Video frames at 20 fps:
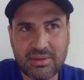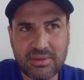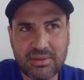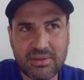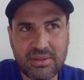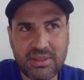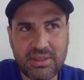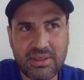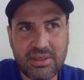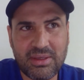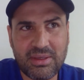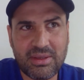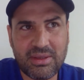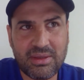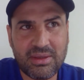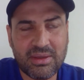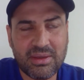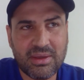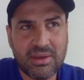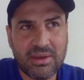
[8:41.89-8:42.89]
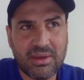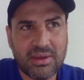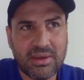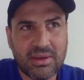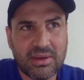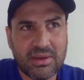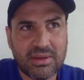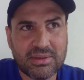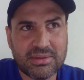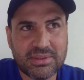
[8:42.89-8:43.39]
the
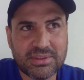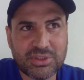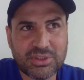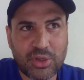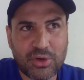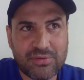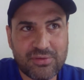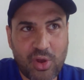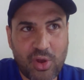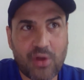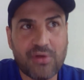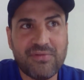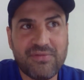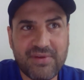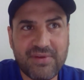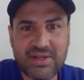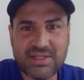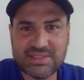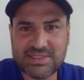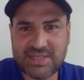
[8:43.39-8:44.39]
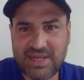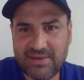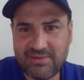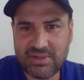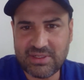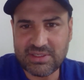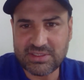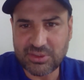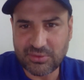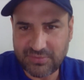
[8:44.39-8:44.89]
the sort of confidence
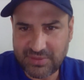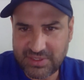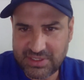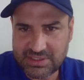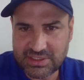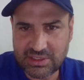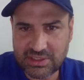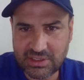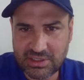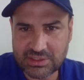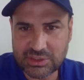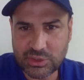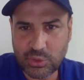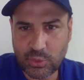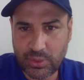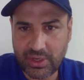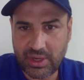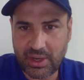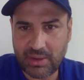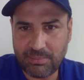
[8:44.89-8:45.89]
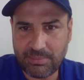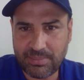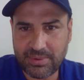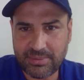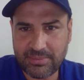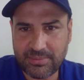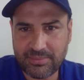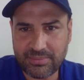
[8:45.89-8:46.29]
levels of these girls going up,